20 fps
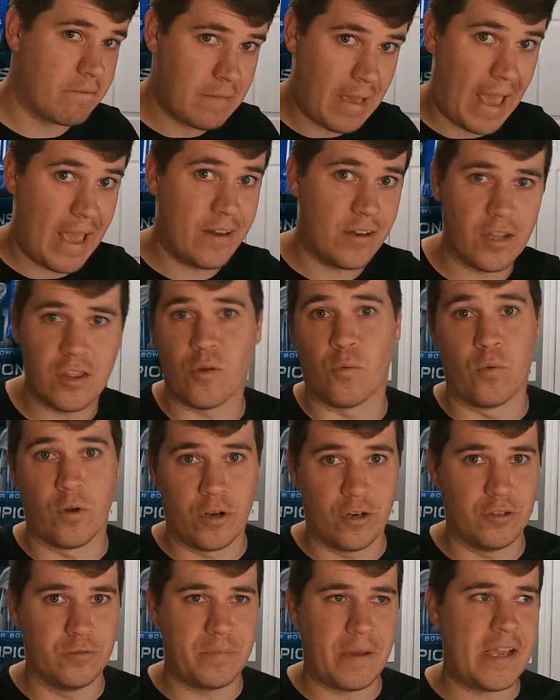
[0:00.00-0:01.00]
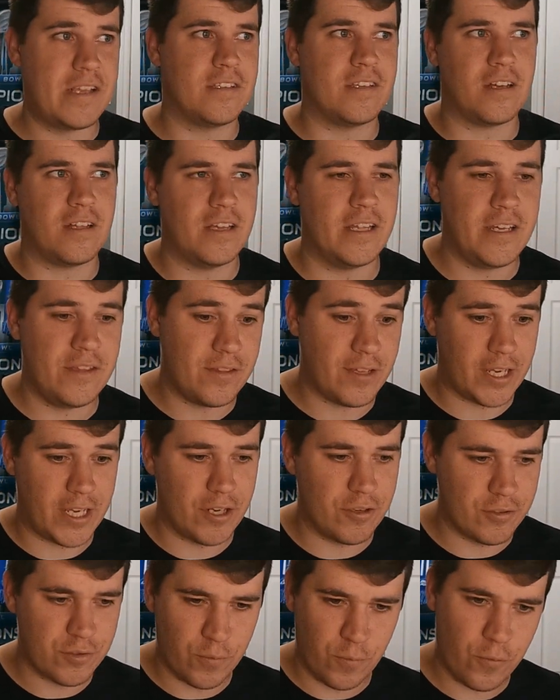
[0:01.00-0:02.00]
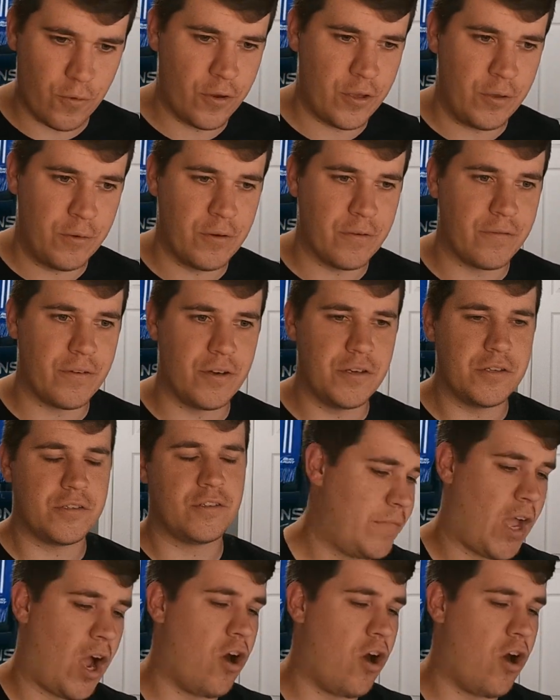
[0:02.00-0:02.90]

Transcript: end of the world basically in the Gears of War universe.